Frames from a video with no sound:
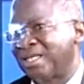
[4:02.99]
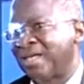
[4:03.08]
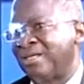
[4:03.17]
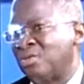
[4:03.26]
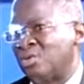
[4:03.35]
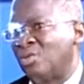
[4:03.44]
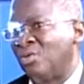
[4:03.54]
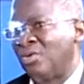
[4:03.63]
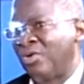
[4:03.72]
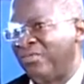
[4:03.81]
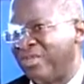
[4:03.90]
and
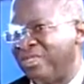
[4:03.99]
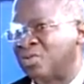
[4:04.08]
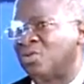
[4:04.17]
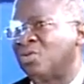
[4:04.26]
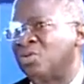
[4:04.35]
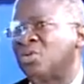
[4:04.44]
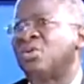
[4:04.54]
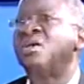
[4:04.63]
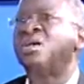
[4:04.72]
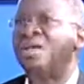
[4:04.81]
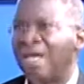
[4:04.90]
soul of the discussion
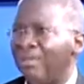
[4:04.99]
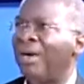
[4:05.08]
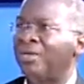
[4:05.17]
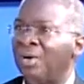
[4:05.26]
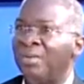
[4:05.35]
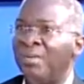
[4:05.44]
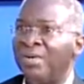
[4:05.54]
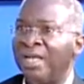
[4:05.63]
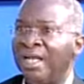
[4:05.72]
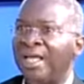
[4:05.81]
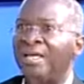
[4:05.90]
about
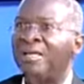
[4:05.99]
Omonile,